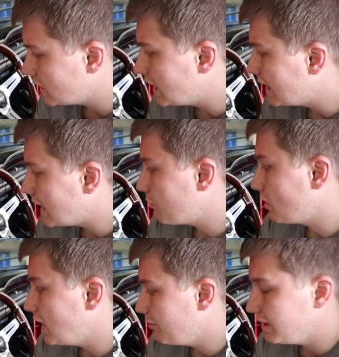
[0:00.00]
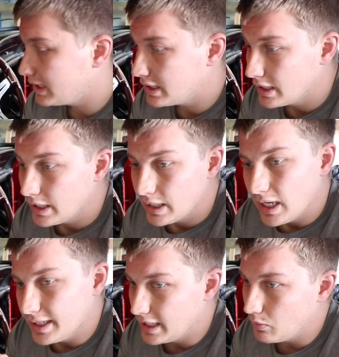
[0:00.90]
and it not priming,
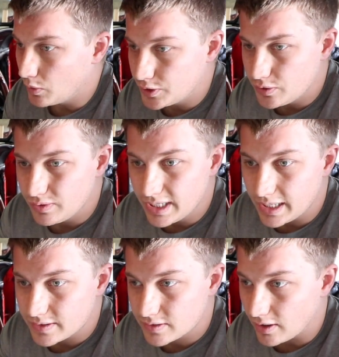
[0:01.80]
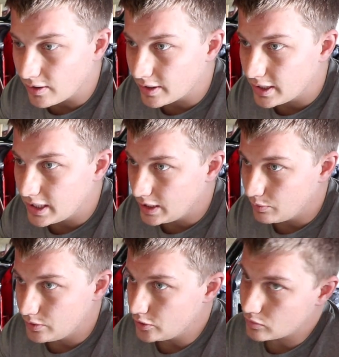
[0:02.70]
and then once you get it started, it
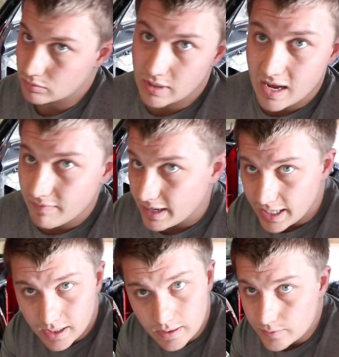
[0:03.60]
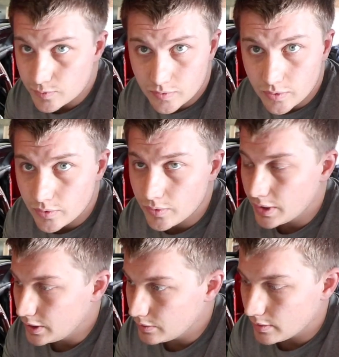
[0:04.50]
would just rev out of control
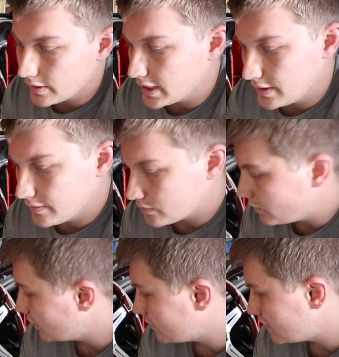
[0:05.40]
and do all kinds of this weird